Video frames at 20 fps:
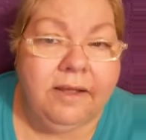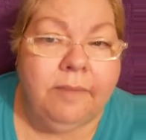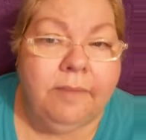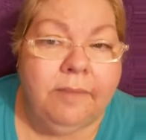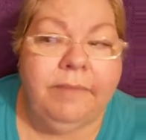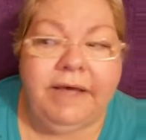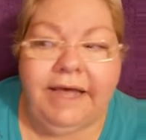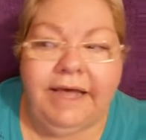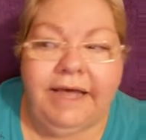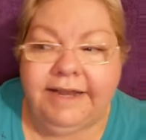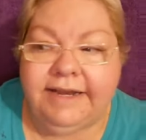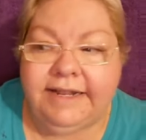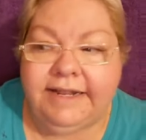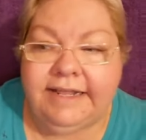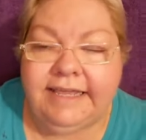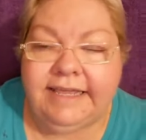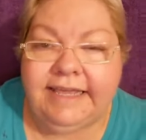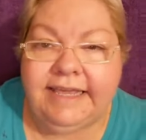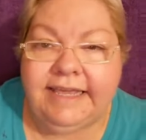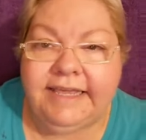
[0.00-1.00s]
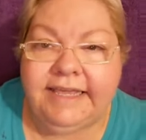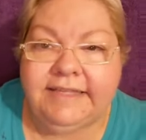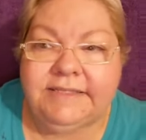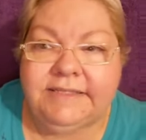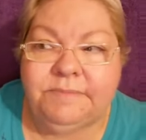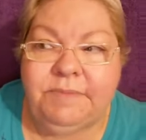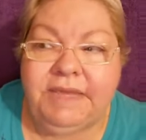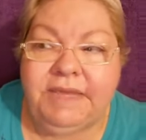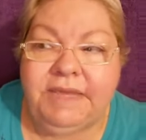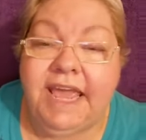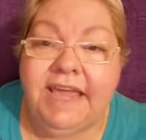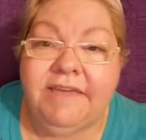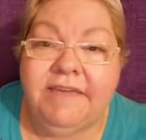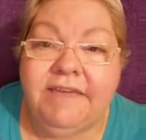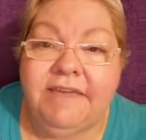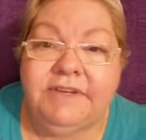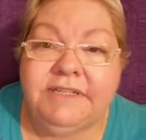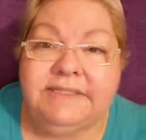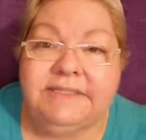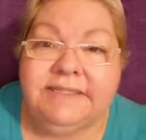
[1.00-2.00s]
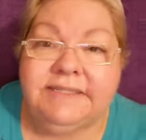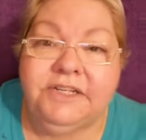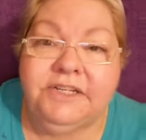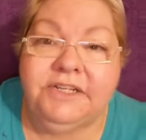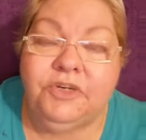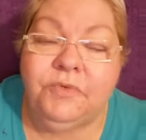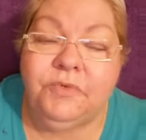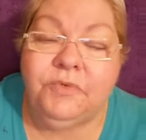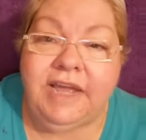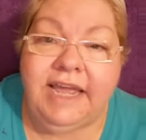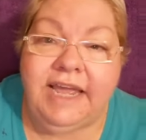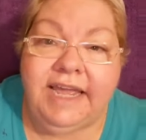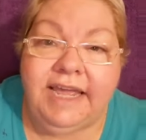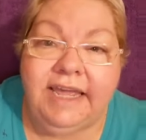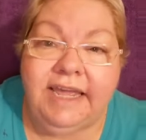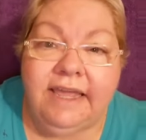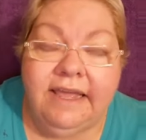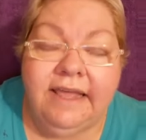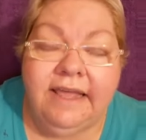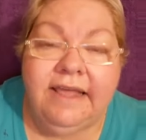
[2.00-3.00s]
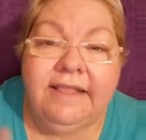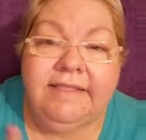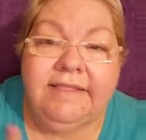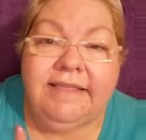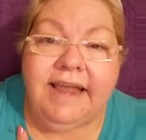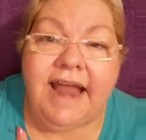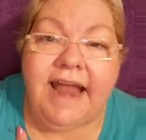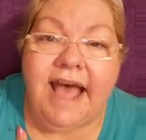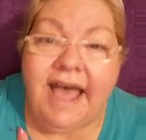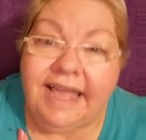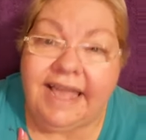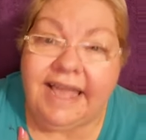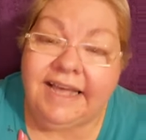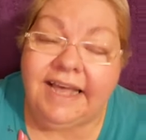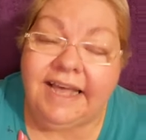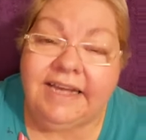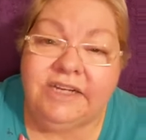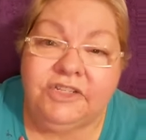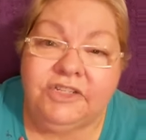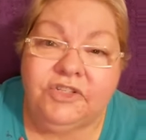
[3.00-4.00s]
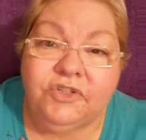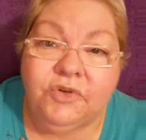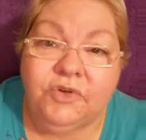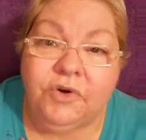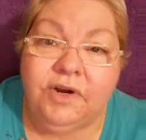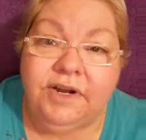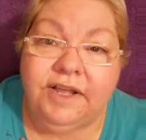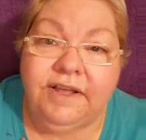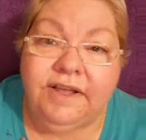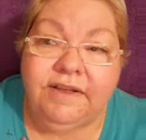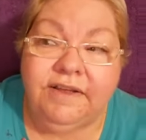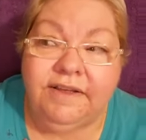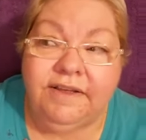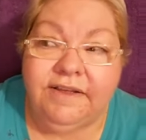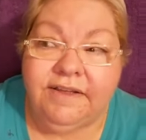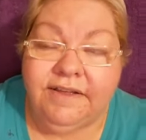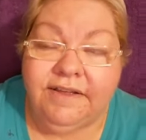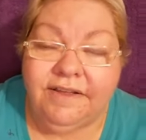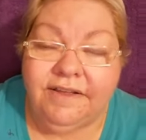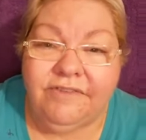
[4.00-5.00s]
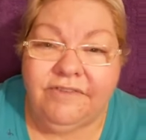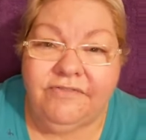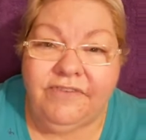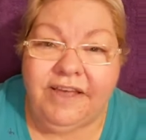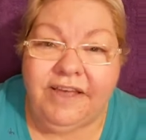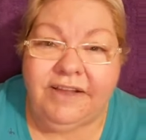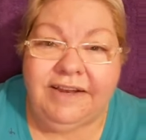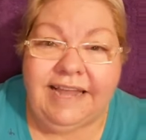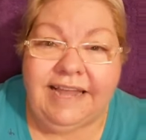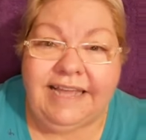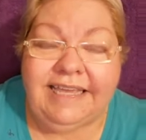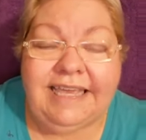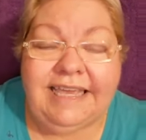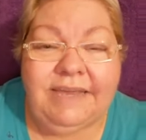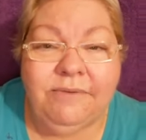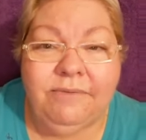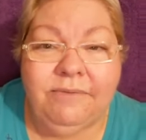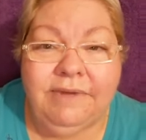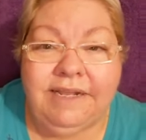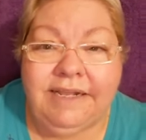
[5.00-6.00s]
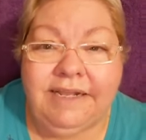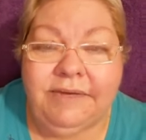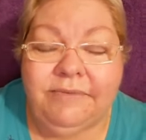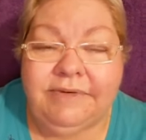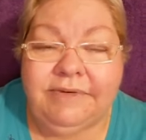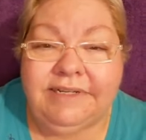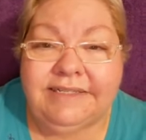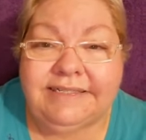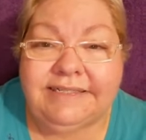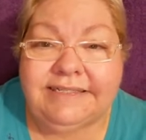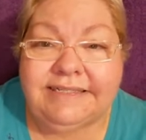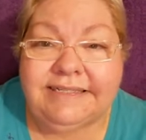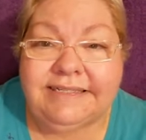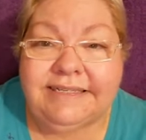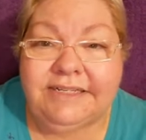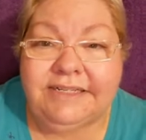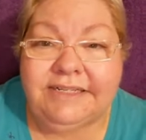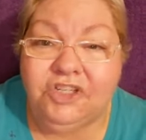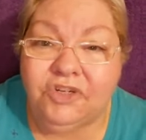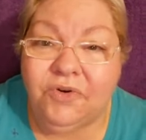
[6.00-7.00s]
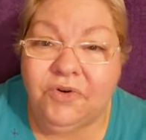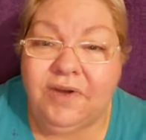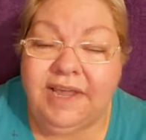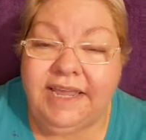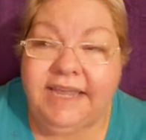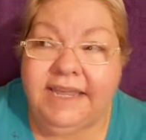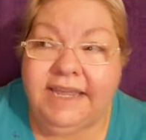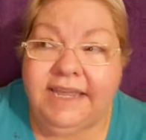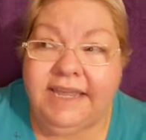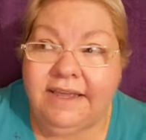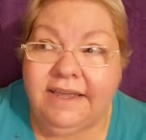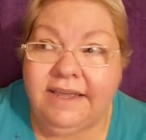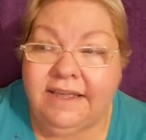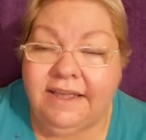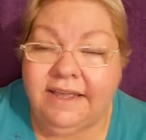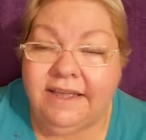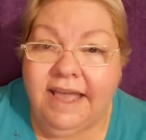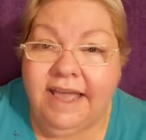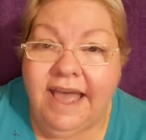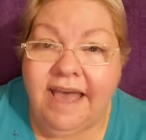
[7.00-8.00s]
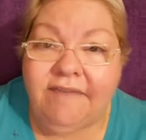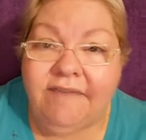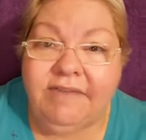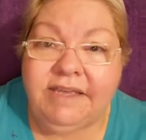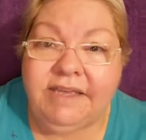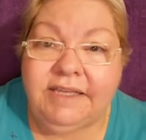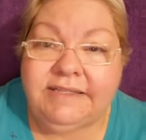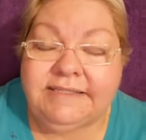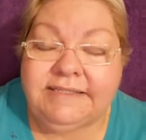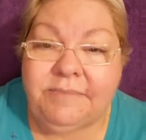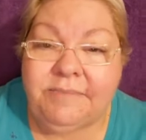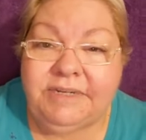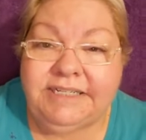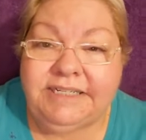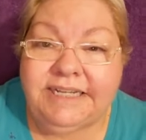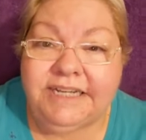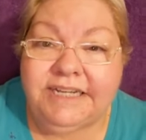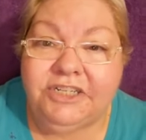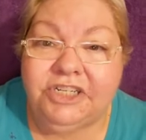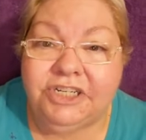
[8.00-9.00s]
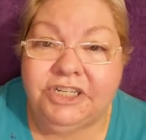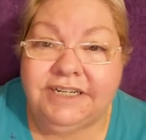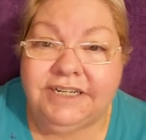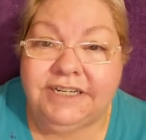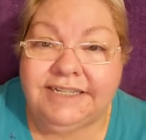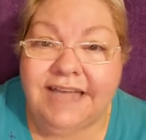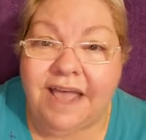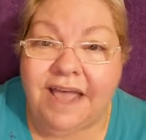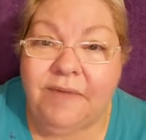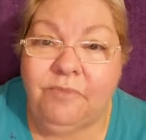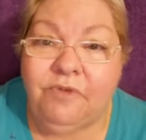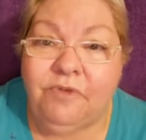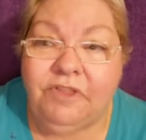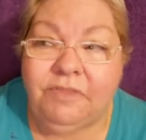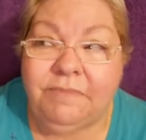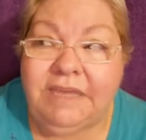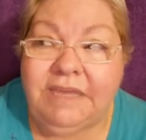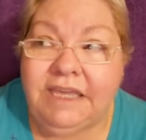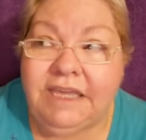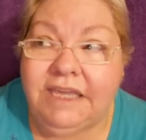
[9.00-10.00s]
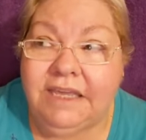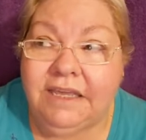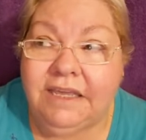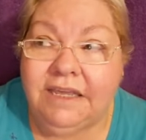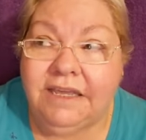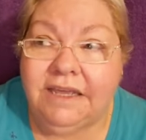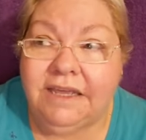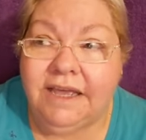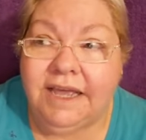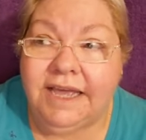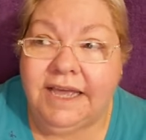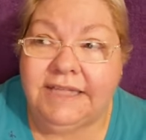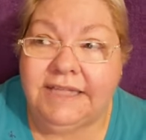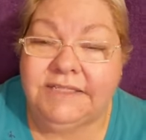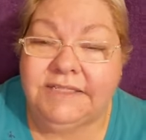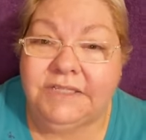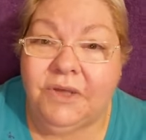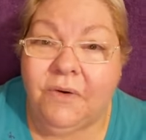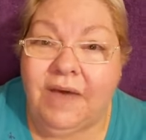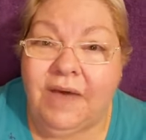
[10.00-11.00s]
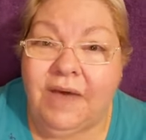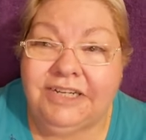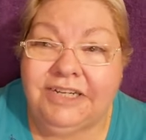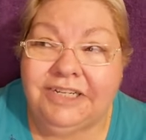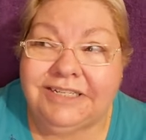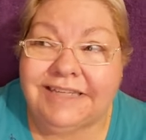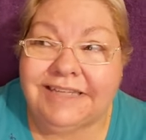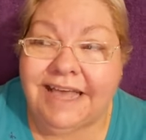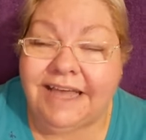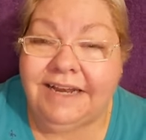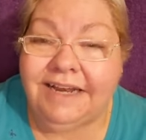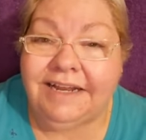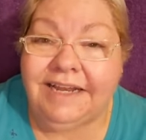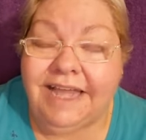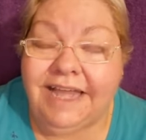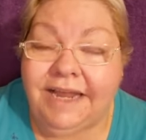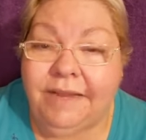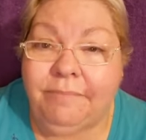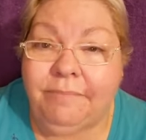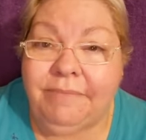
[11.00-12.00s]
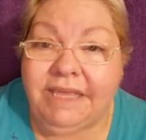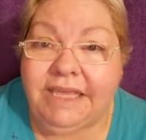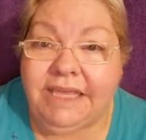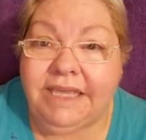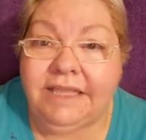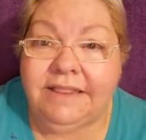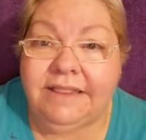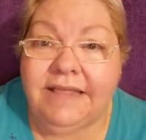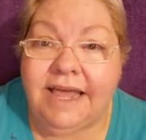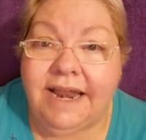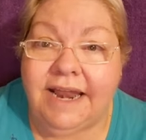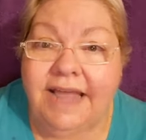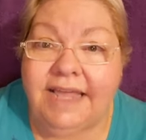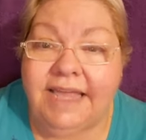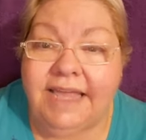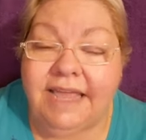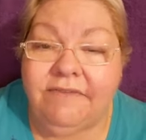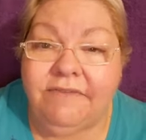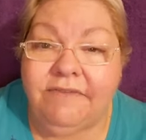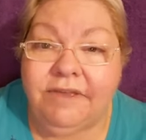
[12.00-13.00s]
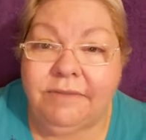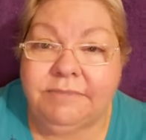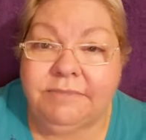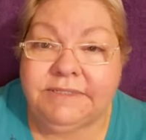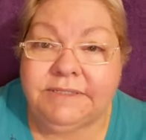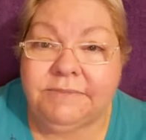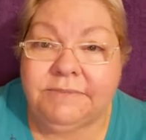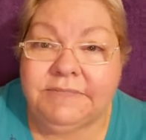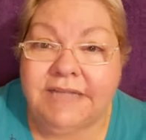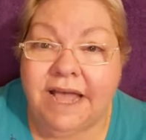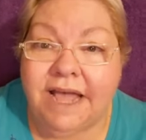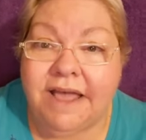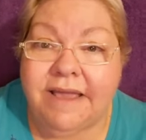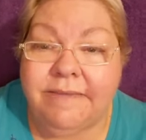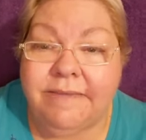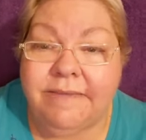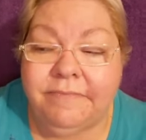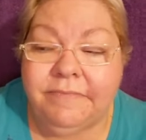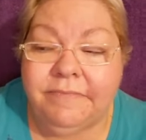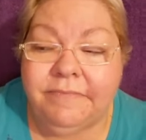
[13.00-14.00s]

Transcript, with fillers: But he's behaved in such a way that I kind of sort of felt like he really was enjoying having some attention and time with me. And so I just kind of let it be that I gave him some time.